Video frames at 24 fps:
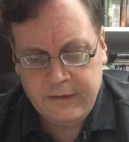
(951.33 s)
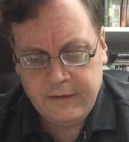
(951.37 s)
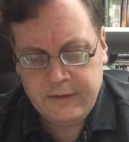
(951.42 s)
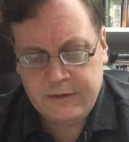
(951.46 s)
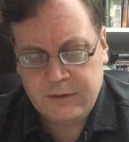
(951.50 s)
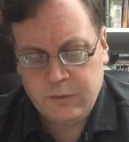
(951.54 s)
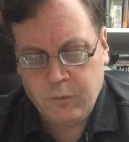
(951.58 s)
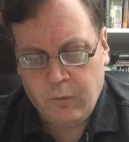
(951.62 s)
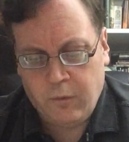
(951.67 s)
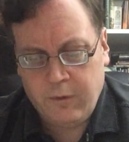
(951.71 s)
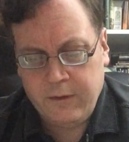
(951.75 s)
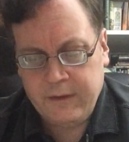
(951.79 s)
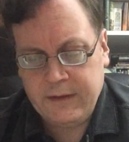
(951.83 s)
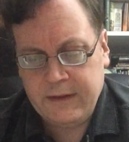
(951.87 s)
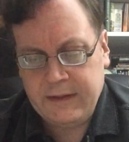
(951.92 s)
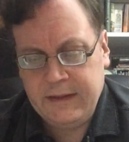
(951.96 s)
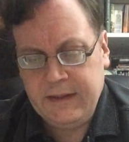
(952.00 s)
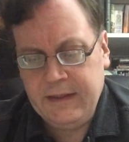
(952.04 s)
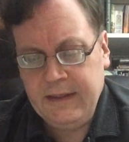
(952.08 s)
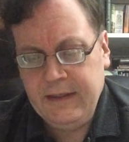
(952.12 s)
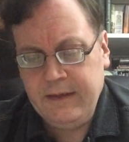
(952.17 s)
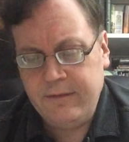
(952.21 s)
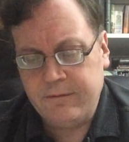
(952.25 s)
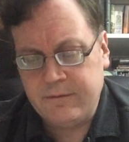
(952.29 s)
swore that
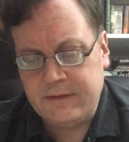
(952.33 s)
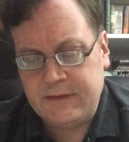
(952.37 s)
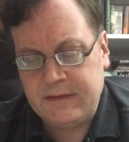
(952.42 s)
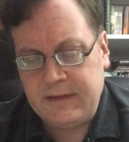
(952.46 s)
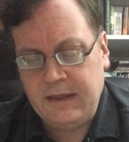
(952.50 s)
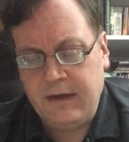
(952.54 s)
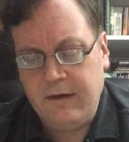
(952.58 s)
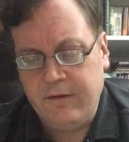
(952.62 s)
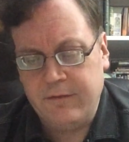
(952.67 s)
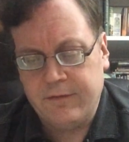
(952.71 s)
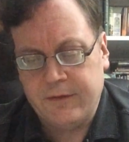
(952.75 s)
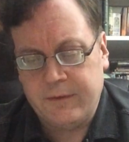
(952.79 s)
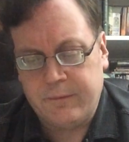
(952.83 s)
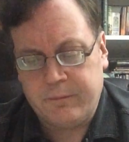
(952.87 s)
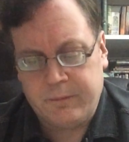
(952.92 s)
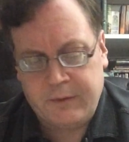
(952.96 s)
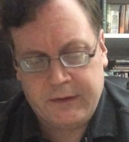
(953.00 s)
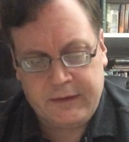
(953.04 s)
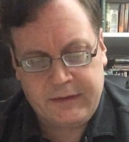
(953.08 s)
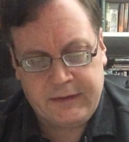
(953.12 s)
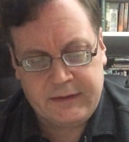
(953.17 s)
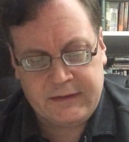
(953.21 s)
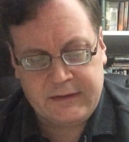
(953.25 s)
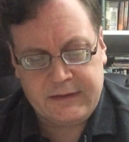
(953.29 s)
he himself would
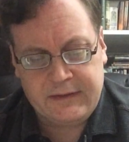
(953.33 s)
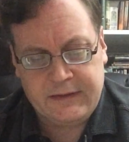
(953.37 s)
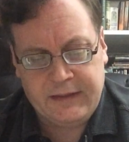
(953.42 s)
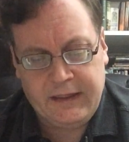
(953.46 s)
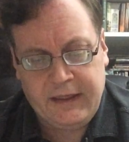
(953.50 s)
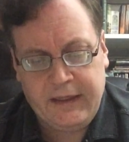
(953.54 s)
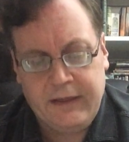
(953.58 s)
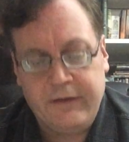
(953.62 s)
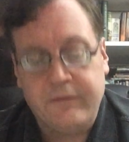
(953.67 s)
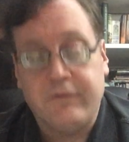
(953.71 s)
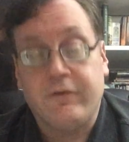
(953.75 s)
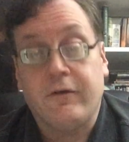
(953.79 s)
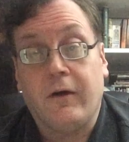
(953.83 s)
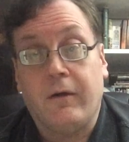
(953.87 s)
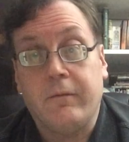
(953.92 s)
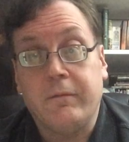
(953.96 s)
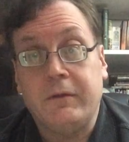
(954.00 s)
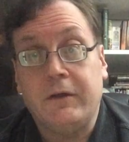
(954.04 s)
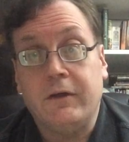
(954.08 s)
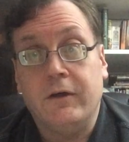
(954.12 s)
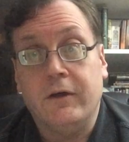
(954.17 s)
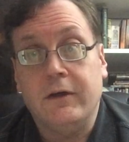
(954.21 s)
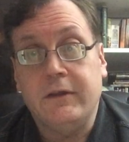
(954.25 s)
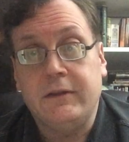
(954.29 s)
bring this knave
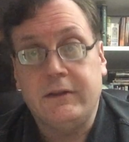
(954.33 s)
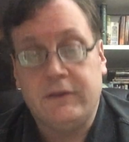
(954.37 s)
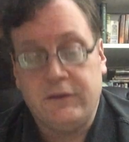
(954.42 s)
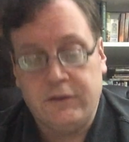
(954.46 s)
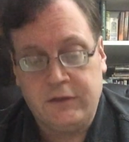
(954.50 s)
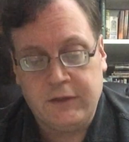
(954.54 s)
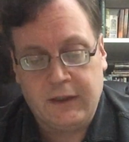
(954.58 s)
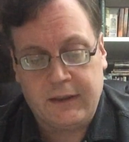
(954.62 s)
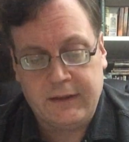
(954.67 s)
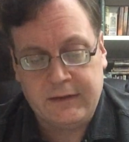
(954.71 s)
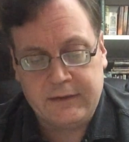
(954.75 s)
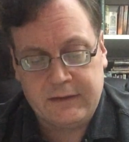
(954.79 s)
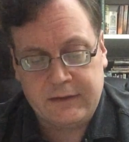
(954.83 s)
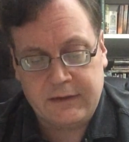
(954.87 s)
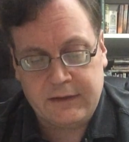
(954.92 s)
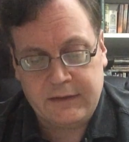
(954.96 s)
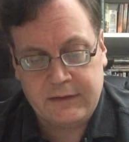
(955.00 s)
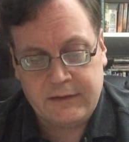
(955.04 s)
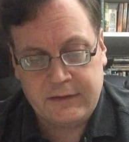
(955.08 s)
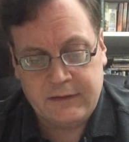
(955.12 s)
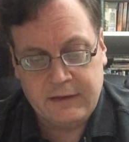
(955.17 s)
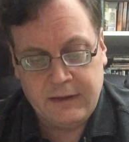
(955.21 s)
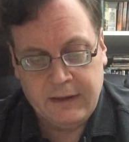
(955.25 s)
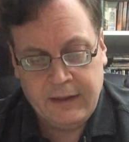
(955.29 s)
Robin Hood to
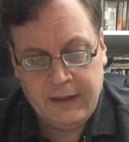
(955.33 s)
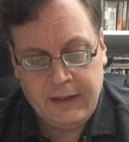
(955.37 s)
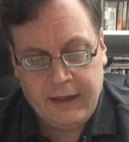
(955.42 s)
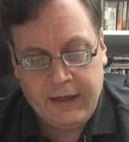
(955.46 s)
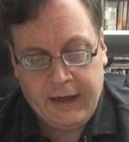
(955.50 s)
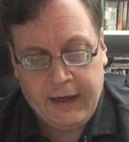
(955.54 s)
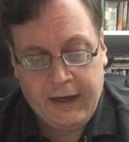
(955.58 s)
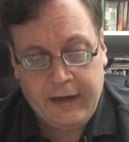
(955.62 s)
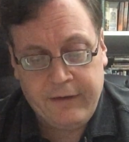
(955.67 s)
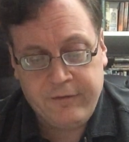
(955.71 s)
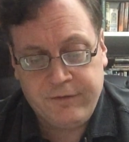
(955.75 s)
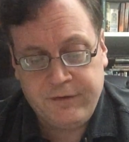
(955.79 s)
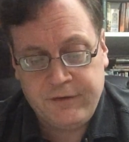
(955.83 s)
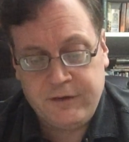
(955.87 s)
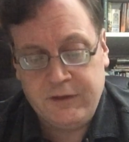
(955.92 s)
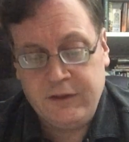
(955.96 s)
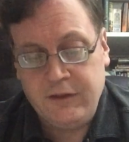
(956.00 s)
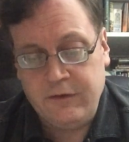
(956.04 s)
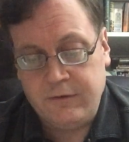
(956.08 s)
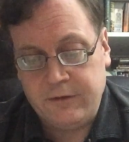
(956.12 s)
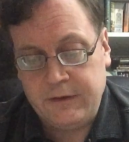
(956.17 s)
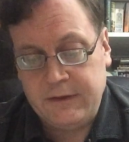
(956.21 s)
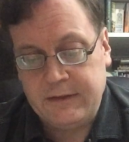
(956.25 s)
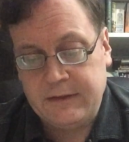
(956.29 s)
justice, and for
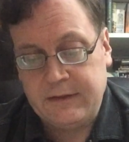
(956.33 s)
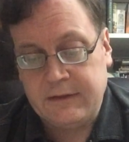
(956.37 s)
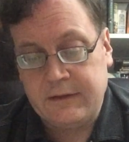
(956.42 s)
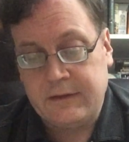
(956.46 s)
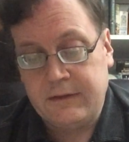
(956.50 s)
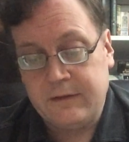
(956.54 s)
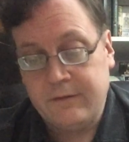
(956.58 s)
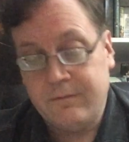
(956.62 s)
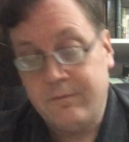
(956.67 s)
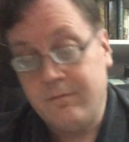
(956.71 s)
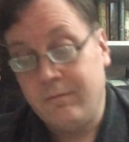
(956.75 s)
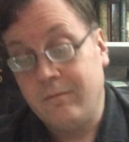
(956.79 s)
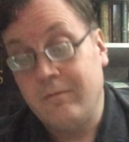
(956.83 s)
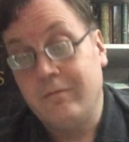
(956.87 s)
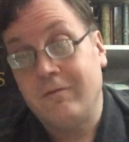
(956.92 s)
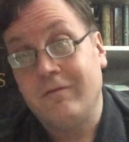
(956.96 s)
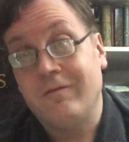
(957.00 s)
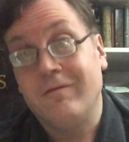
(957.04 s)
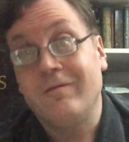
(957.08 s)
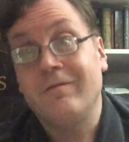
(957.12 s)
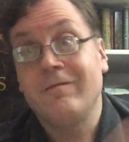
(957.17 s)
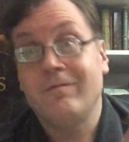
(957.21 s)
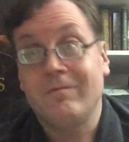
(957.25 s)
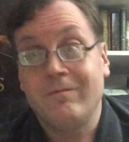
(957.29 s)
two reasons.
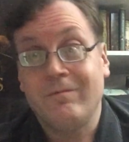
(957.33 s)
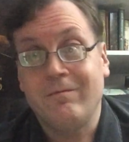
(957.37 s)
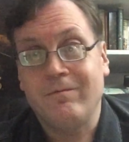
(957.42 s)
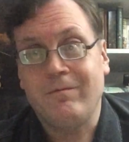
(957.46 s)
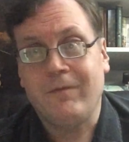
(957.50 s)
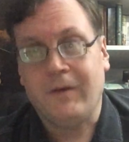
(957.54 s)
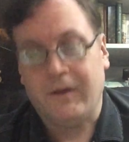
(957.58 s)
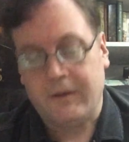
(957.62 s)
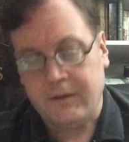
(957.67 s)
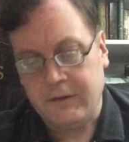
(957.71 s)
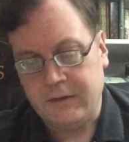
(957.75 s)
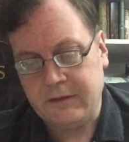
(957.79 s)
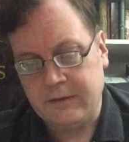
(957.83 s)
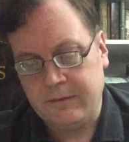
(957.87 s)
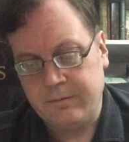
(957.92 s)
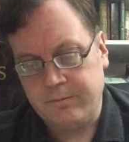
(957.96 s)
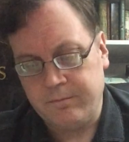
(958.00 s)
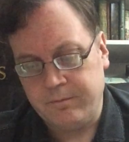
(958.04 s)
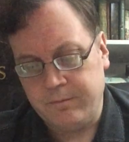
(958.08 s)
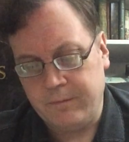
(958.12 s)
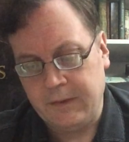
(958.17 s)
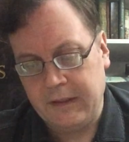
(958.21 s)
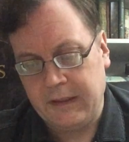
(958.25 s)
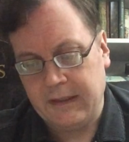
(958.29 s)
First,
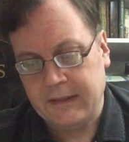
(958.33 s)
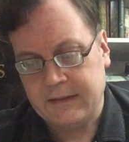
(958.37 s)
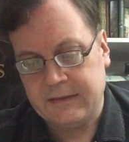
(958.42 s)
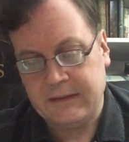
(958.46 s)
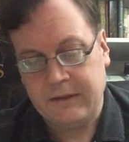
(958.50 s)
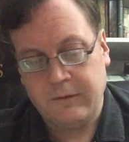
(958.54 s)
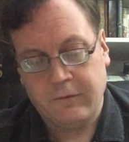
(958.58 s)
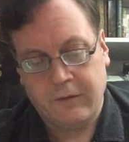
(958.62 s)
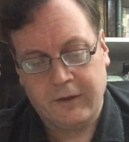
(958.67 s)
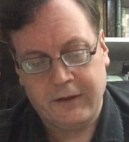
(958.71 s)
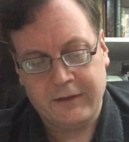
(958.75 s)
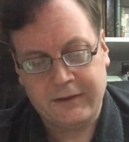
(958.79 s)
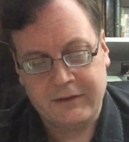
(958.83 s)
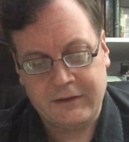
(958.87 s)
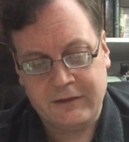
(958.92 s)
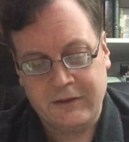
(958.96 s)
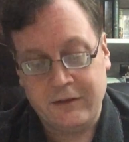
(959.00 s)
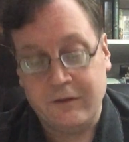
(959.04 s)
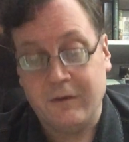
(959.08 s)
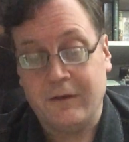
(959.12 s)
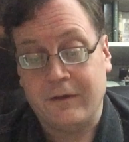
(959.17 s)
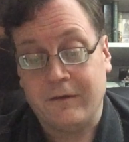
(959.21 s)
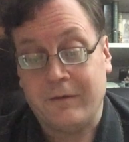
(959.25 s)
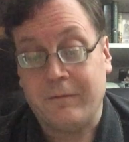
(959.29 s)
because he wanted
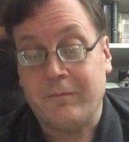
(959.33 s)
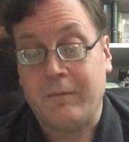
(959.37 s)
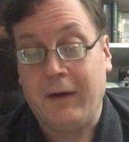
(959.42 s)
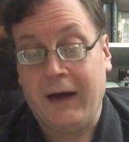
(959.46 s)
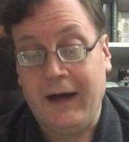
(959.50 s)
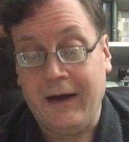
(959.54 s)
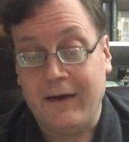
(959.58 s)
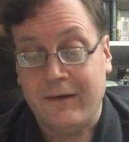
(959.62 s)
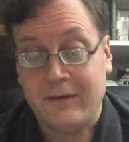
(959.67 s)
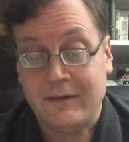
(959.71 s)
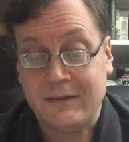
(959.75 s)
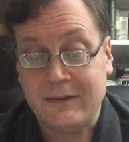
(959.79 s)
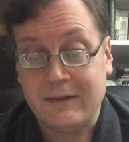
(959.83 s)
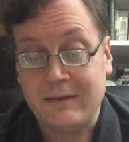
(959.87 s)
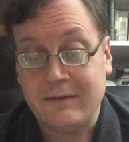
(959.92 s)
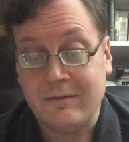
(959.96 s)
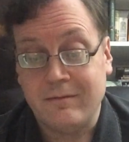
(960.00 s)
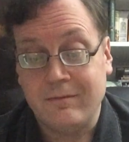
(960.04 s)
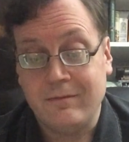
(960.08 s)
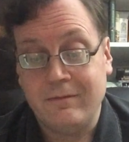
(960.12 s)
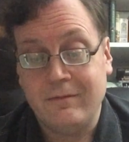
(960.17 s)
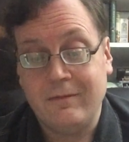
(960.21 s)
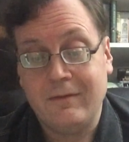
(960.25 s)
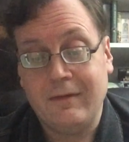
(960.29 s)
the £200,
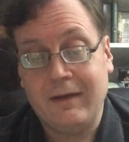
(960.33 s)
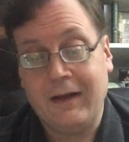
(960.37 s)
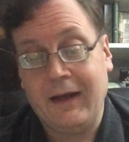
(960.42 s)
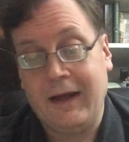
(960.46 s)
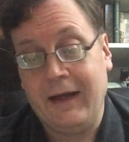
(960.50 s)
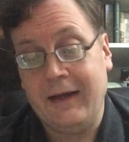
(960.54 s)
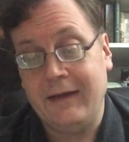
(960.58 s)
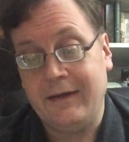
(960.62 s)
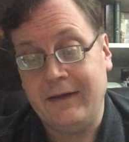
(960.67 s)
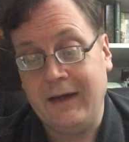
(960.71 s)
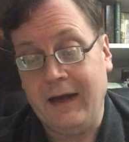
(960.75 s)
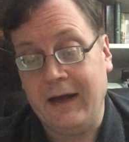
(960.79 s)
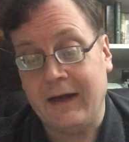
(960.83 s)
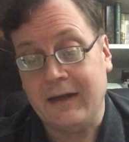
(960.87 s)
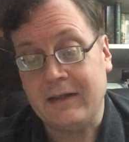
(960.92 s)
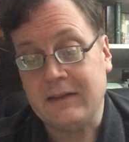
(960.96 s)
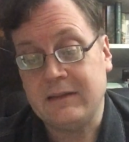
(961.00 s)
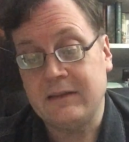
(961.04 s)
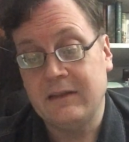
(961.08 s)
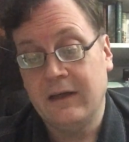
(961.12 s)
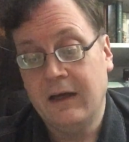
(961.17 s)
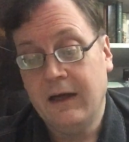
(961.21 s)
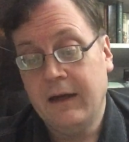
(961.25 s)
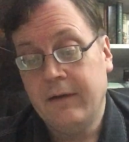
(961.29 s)
and
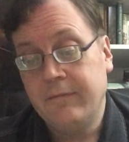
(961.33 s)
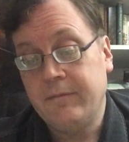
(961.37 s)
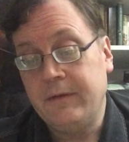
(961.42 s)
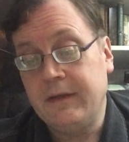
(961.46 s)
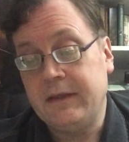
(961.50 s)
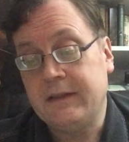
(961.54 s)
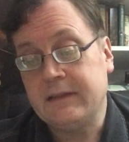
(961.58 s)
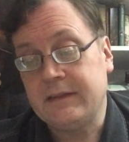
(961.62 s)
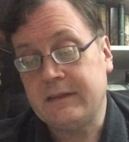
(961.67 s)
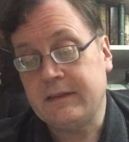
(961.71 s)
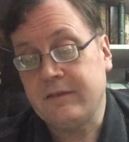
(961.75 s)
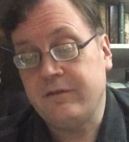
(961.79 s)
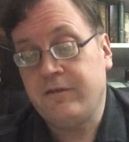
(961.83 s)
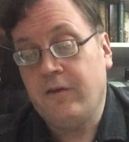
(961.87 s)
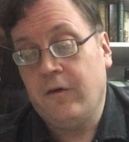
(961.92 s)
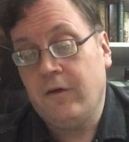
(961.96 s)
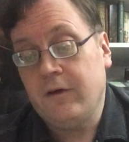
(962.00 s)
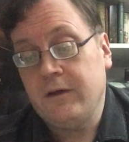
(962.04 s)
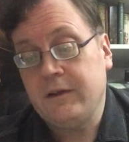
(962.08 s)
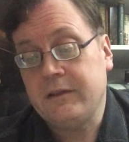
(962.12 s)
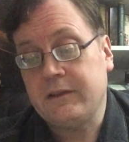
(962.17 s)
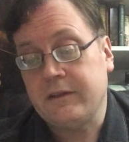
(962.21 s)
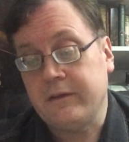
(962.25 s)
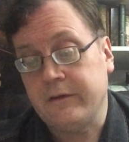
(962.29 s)
next, because the
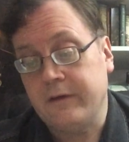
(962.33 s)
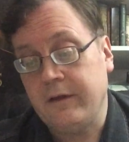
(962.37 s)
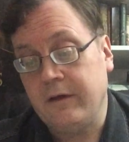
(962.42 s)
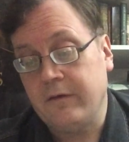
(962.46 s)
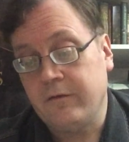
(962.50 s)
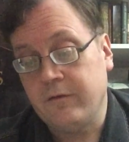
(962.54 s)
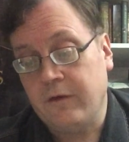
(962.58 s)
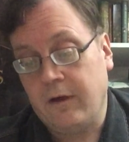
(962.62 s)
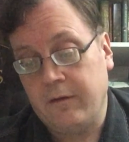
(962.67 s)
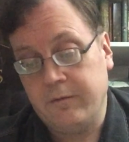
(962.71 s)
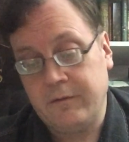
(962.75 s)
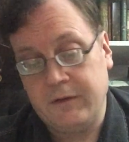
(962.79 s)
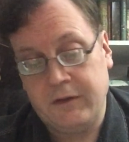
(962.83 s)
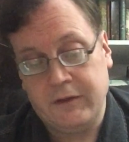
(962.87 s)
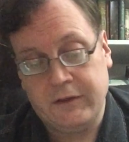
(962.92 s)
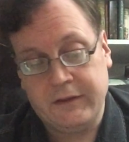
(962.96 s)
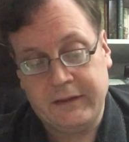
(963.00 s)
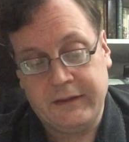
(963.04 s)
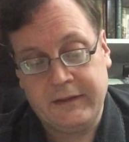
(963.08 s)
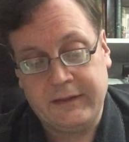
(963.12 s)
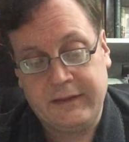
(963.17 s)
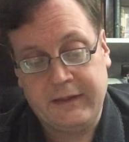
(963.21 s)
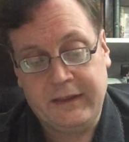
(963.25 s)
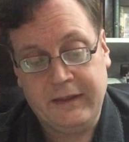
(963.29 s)
forester that Robin Hood
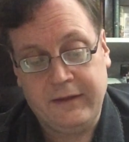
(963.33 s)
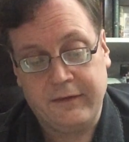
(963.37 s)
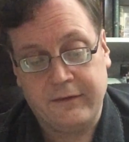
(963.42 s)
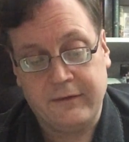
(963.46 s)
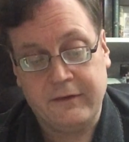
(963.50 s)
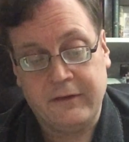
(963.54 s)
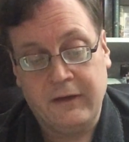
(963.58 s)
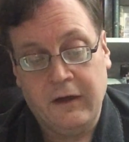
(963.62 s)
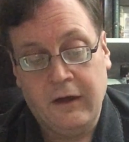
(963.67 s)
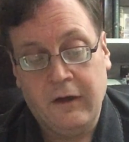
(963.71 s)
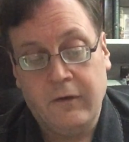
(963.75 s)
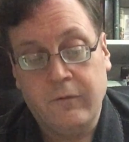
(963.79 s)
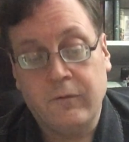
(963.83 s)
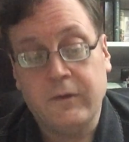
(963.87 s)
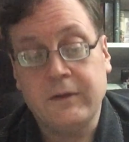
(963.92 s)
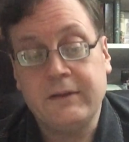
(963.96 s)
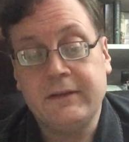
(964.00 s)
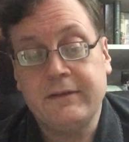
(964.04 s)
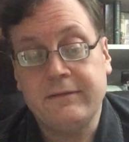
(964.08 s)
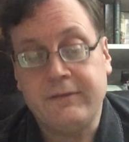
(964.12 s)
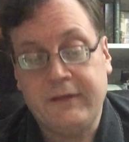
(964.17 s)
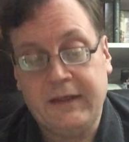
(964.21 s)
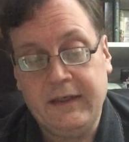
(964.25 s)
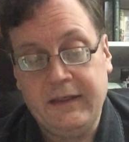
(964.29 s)
had killed was of